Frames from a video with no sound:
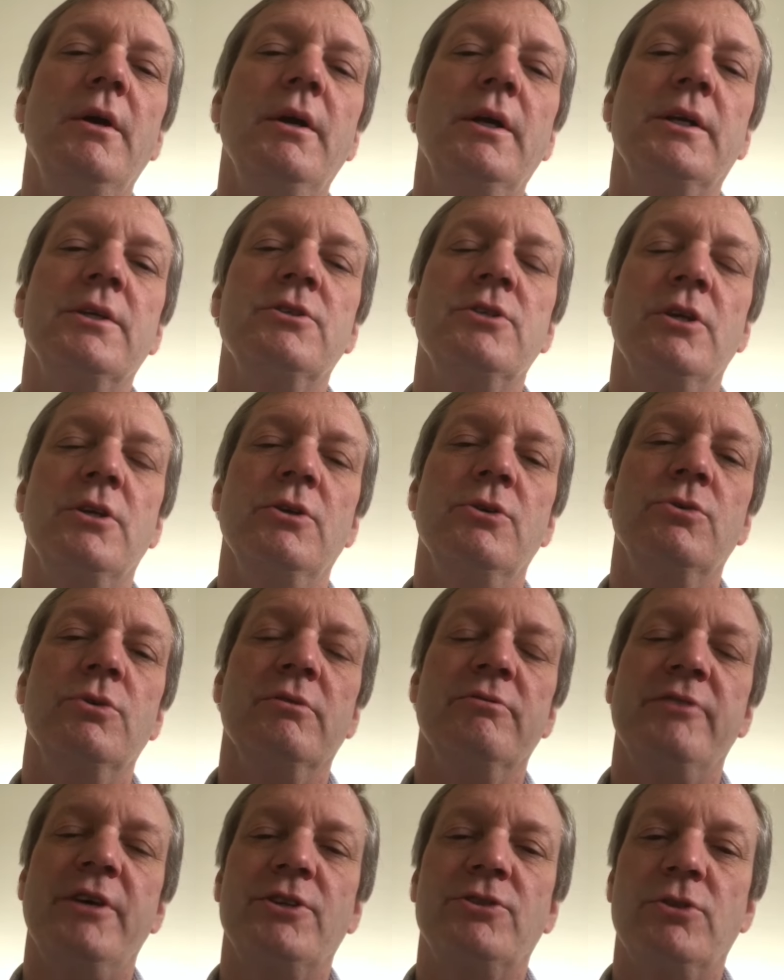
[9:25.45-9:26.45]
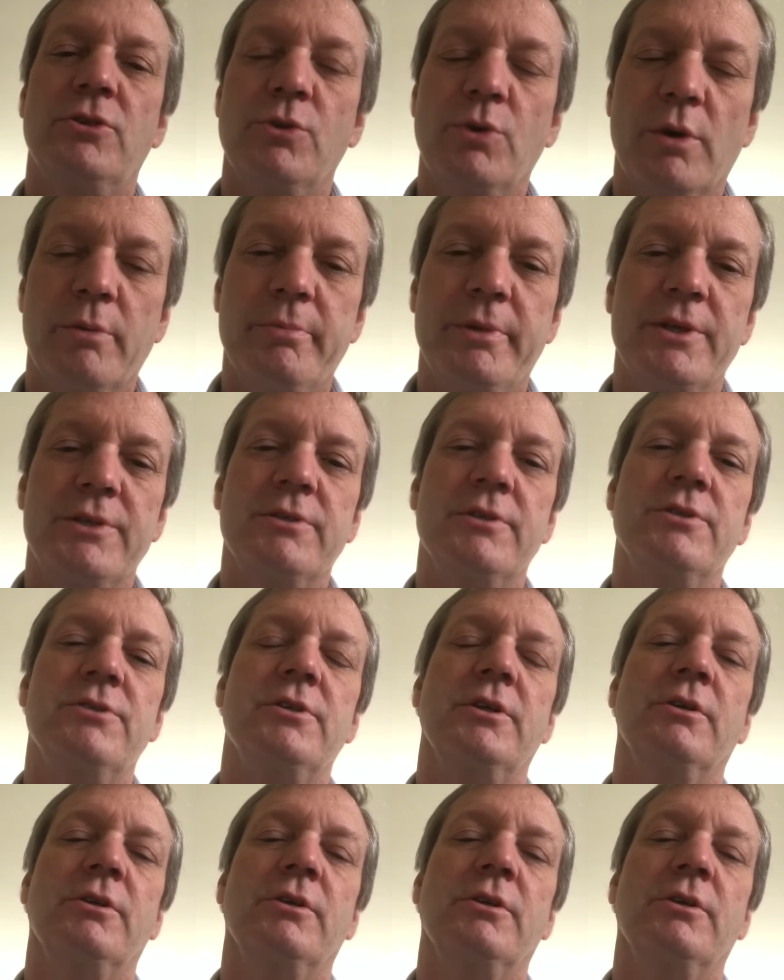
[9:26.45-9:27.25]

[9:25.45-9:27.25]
continue to invest in your business